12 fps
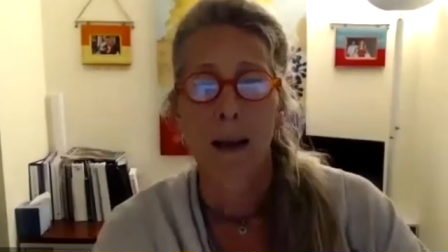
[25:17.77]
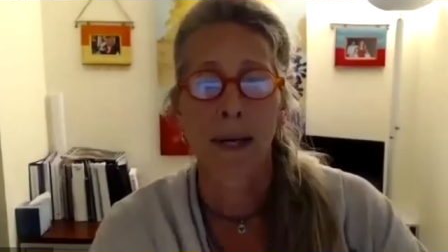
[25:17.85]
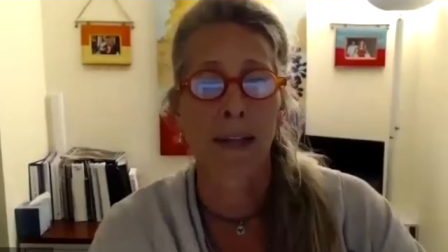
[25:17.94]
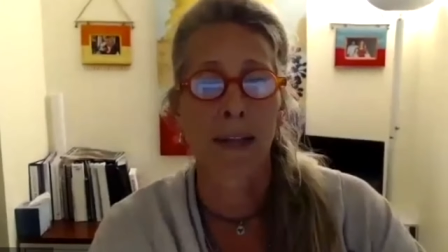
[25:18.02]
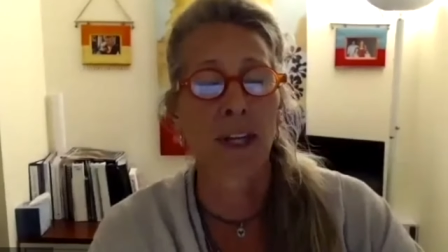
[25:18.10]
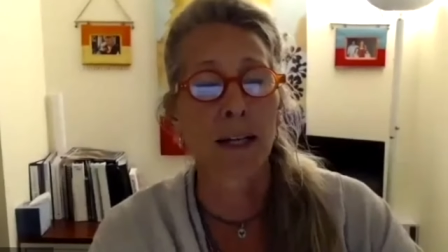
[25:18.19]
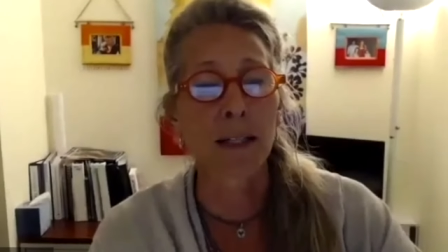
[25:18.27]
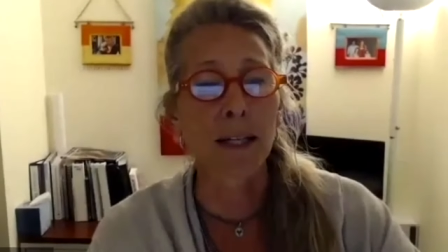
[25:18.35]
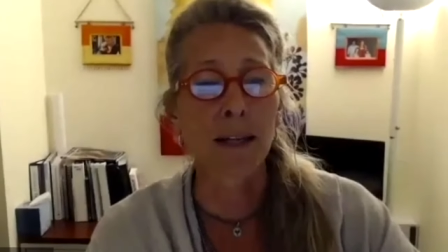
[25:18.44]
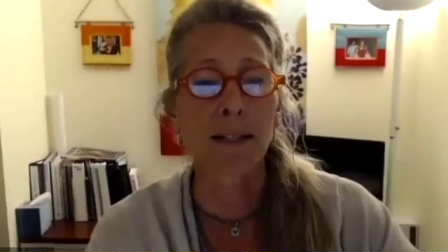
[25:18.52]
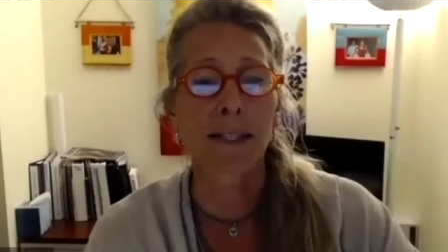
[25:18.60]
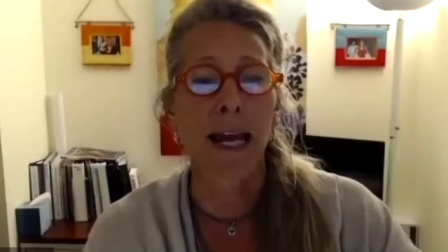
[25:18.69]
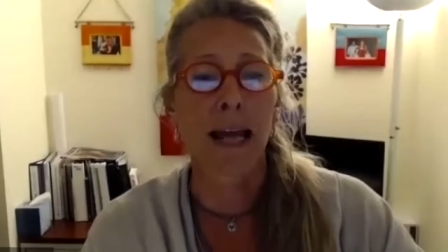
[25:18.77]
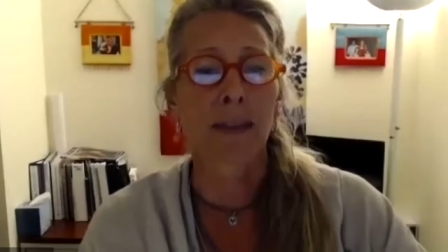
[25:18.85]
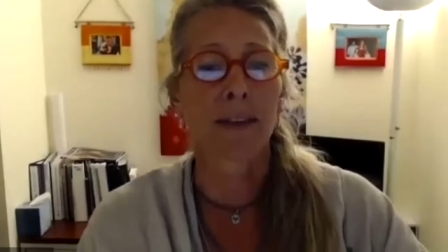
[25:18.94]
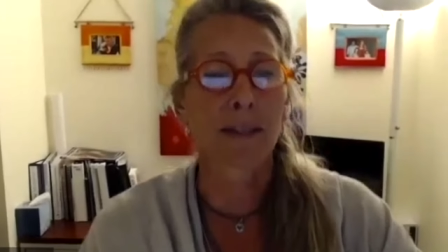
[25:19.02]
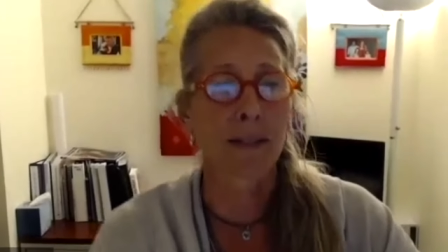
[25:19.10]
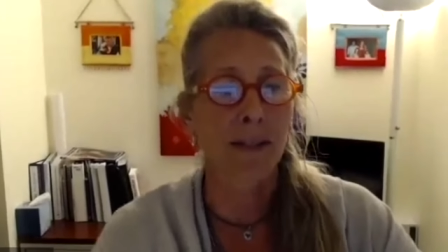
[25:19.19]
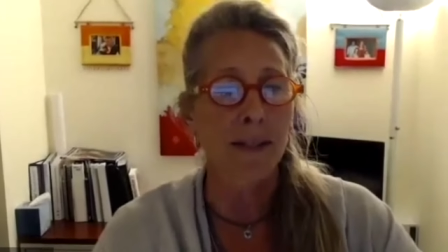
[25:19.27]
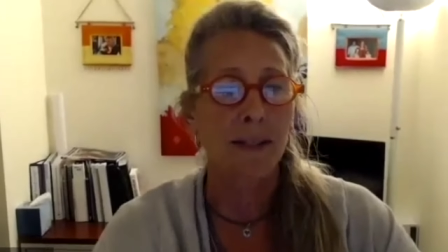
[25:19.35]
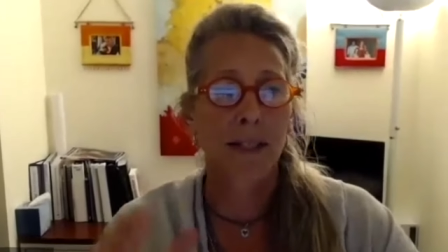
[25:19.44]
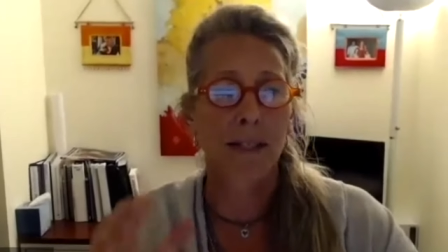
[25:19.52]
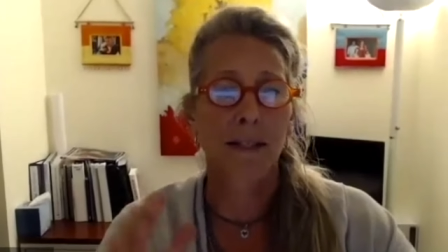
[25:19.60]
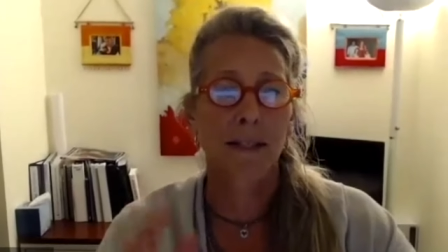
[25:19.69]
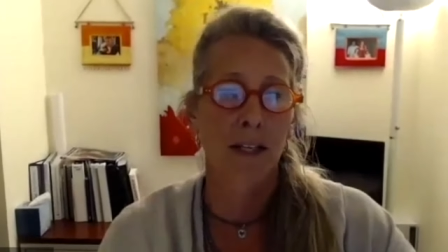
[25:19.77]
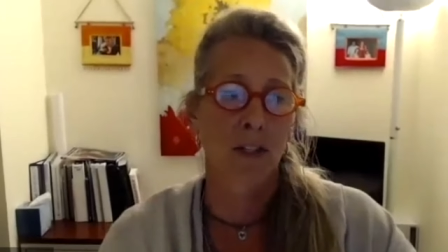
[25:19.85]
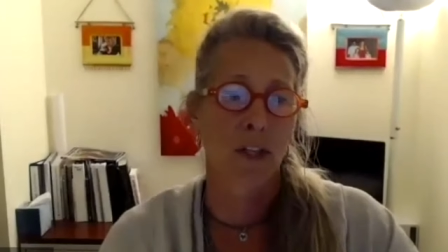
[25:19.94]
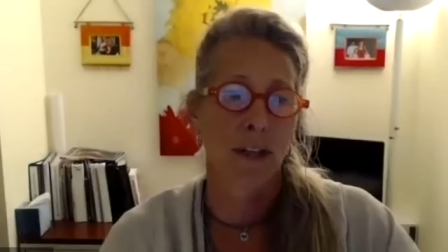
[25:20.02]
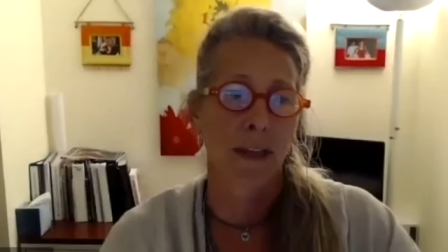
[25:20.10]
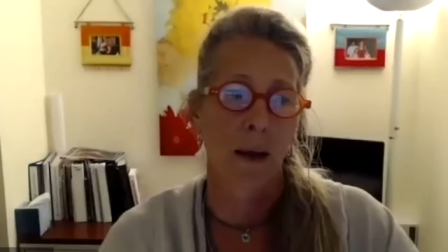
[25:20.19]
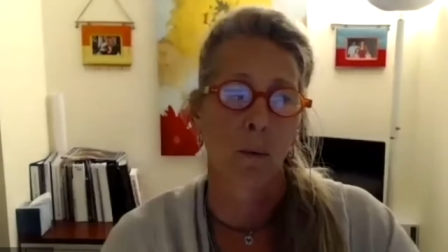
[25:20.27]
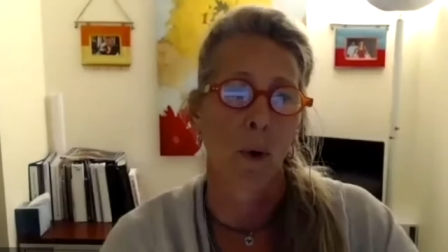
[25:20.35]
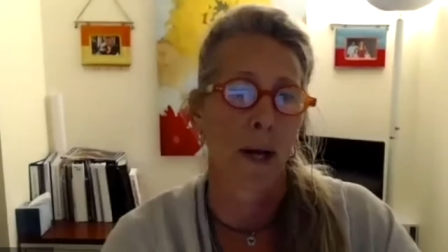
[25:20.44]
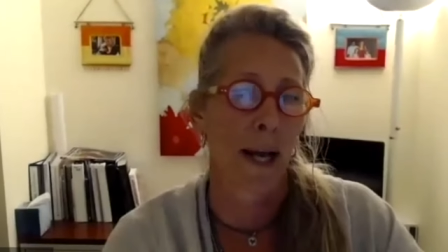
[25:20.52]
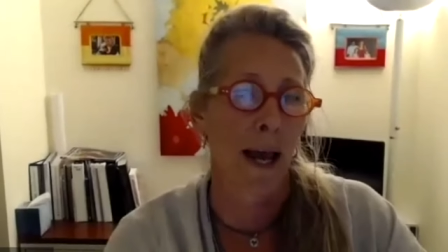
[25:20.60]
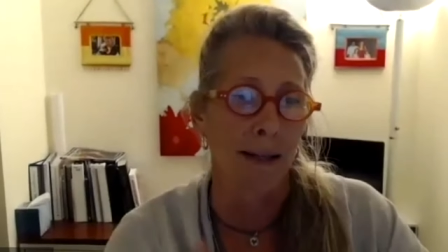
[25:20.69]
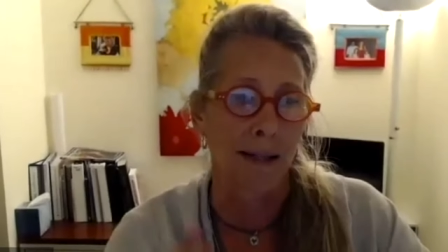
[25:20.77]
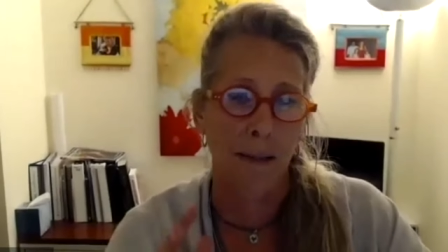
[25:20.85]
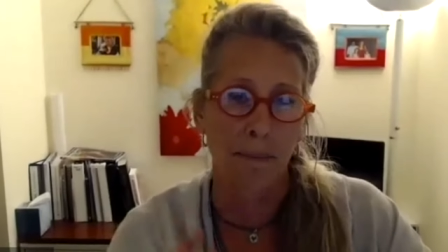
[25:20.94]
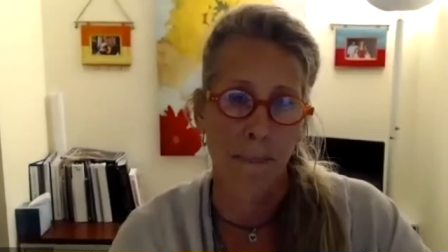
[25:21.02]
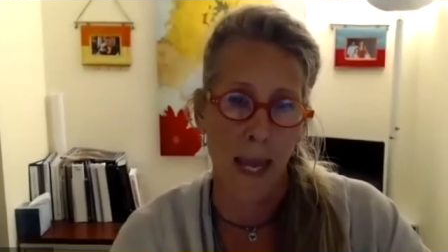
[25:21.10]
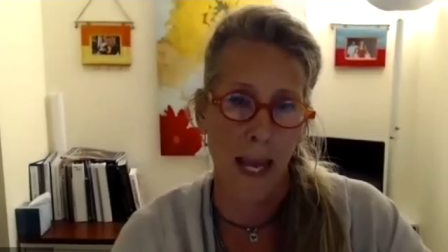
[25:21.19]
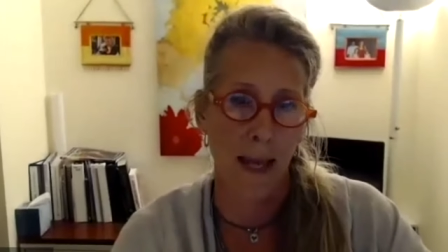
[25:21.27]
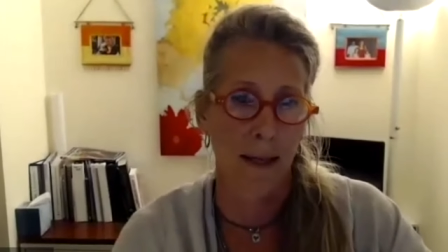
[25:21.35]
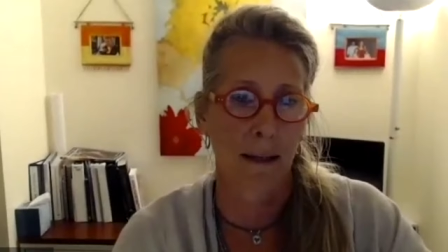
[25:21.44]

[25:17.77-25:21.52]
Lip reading: But at the end of the day, this is a decision that one has to make.